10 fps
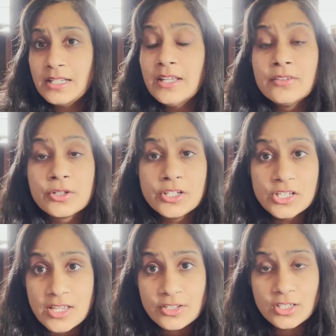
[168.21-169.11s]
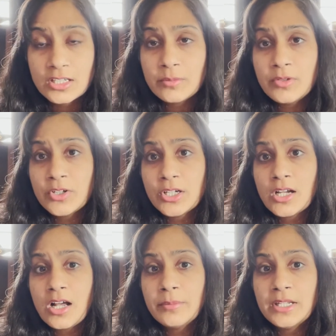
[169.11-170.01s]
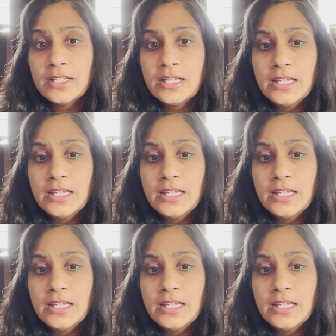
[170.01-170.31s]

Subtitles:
Nasal congestion can be very common.